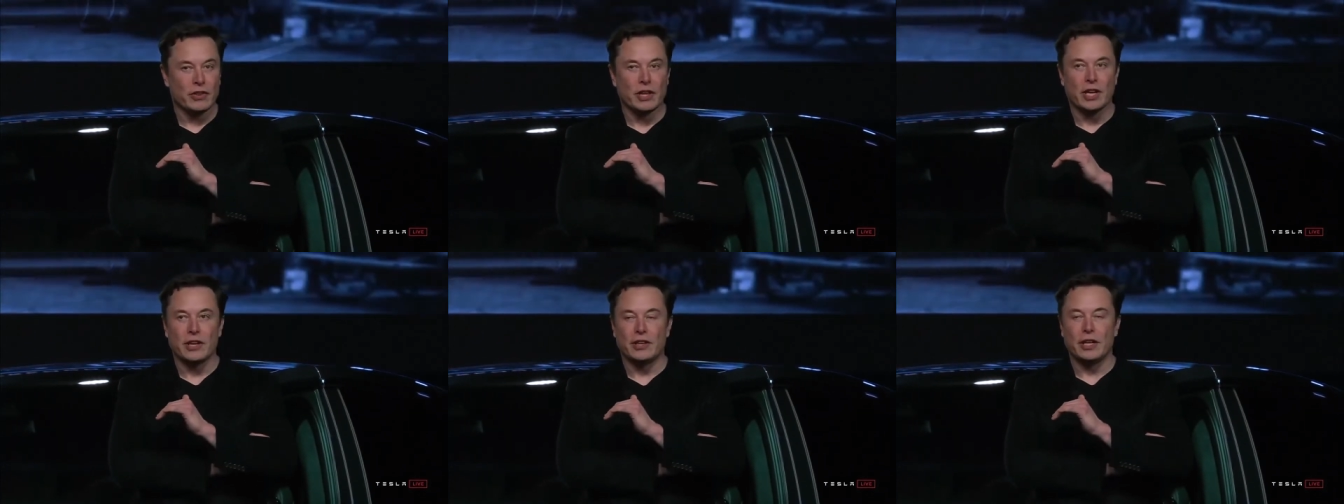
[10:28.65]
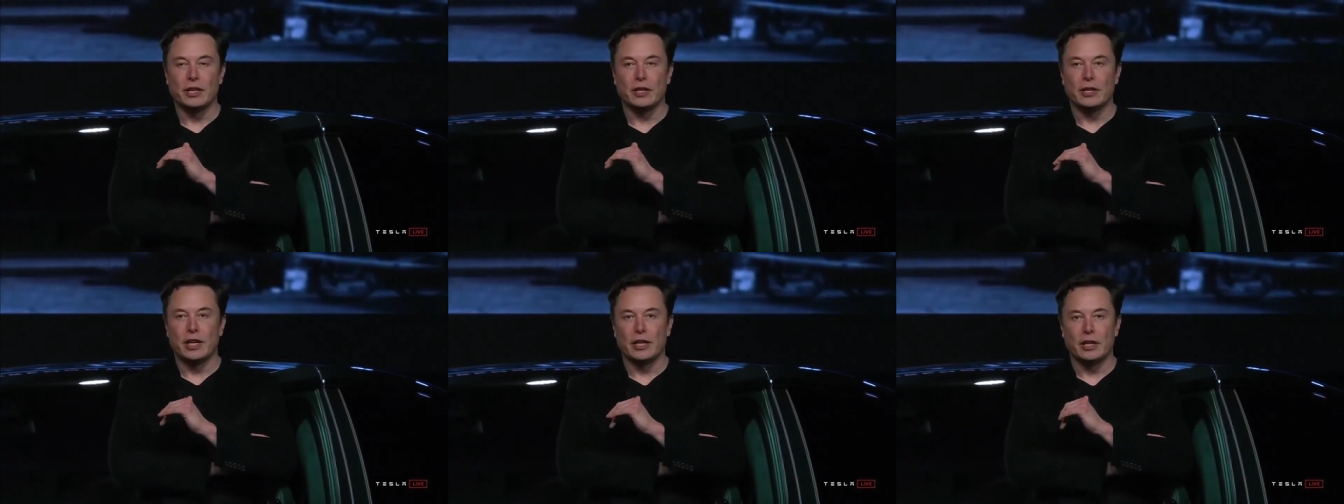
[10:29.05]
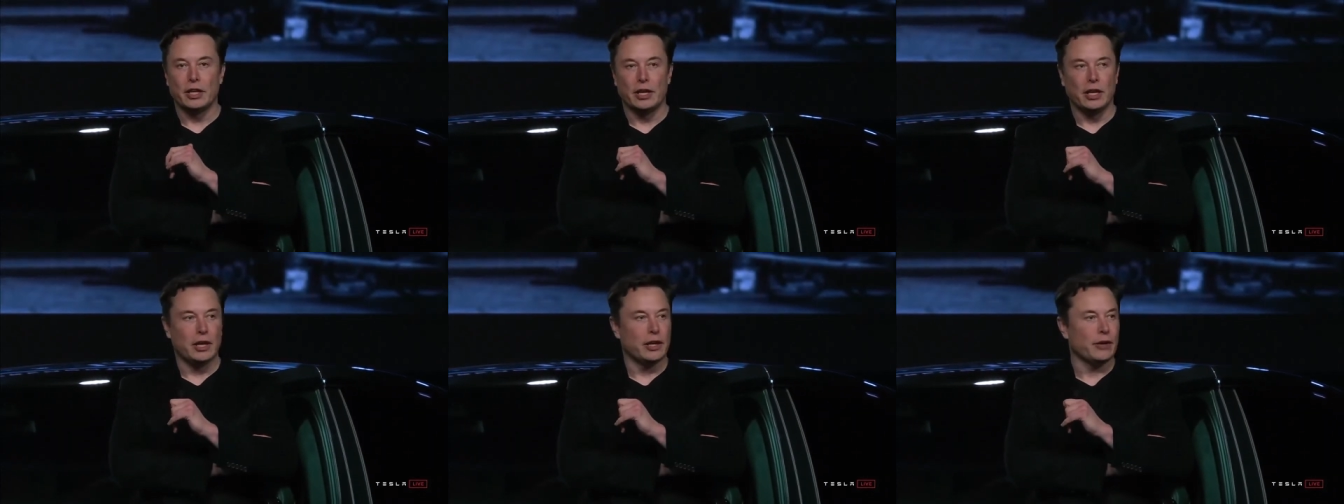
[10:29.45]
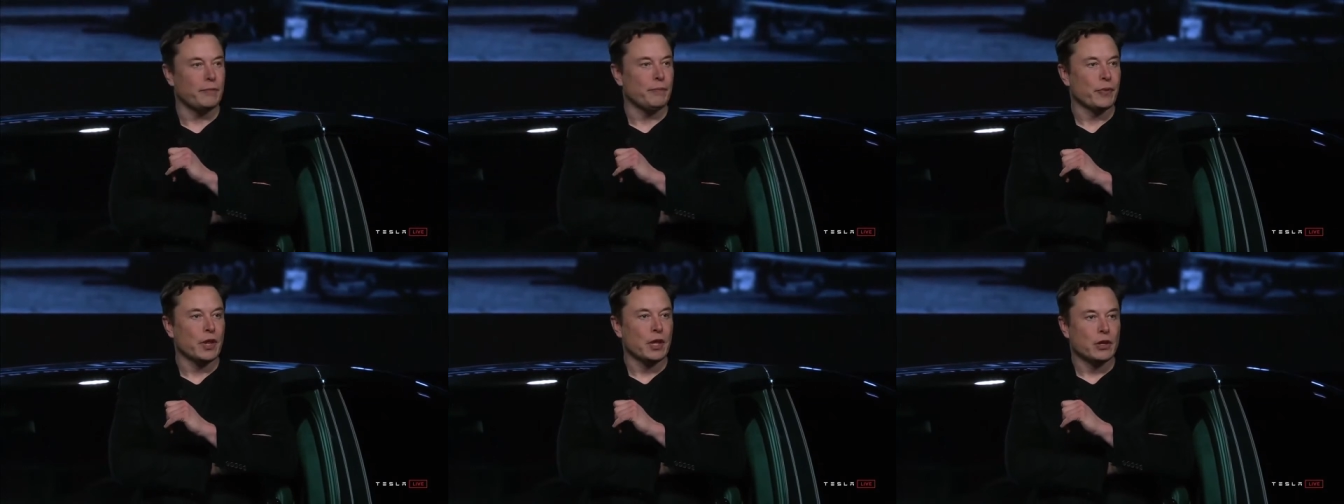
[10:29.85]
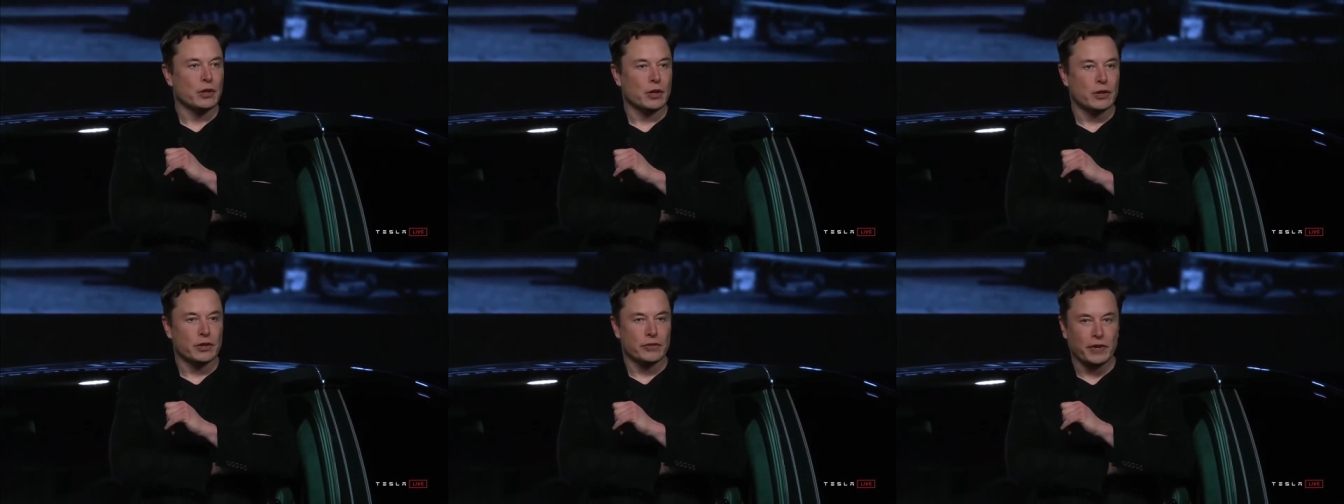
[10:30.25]
uh, than, than the, uh,
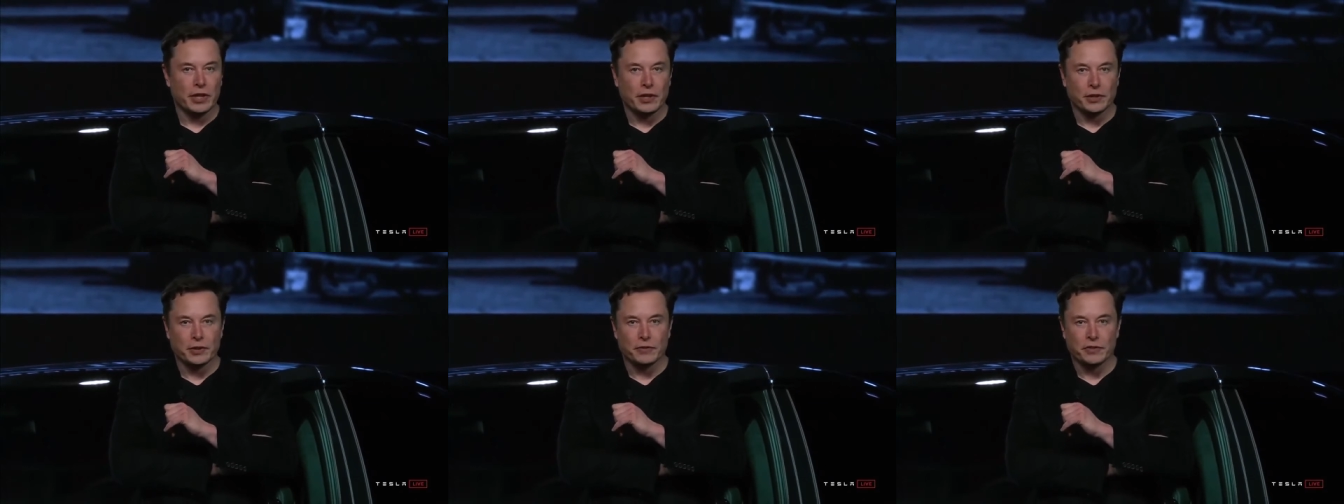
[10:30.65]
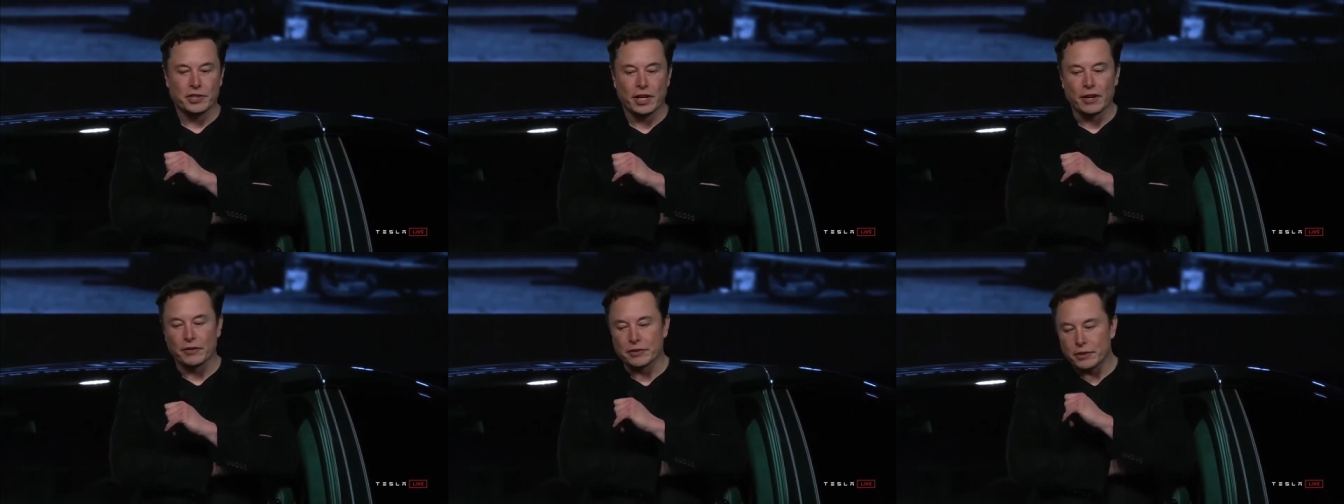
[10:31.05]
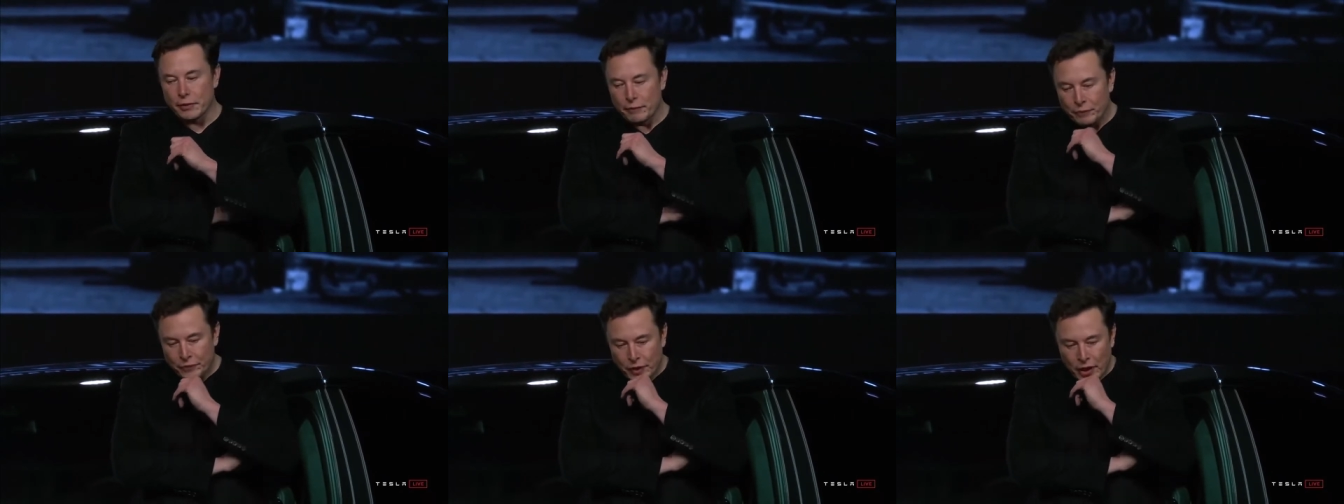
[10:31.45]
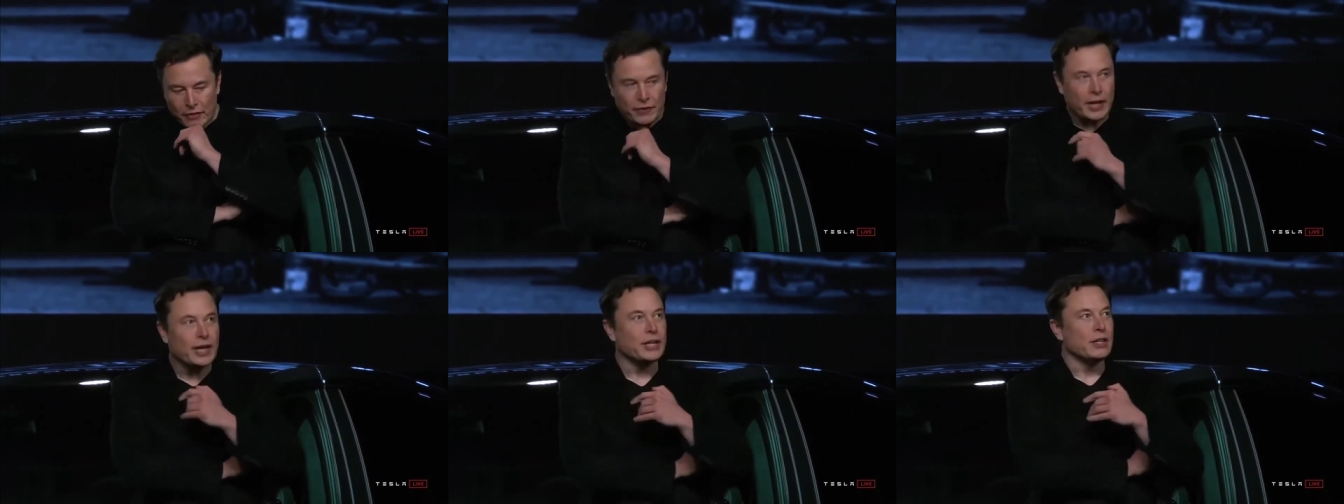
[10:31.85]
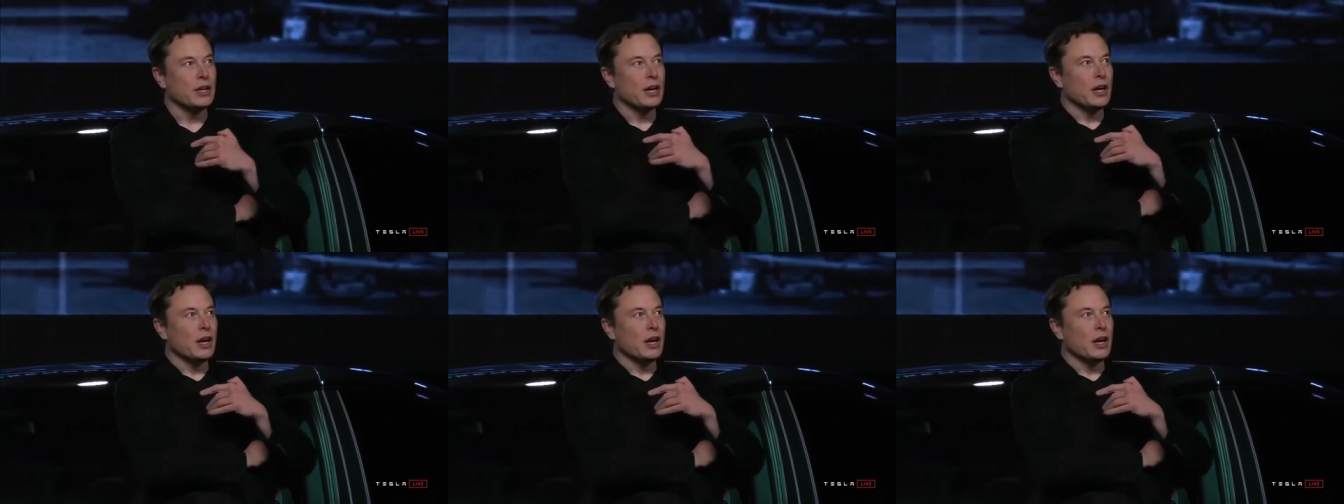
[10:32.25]
the, the vehicles themselves. In fact,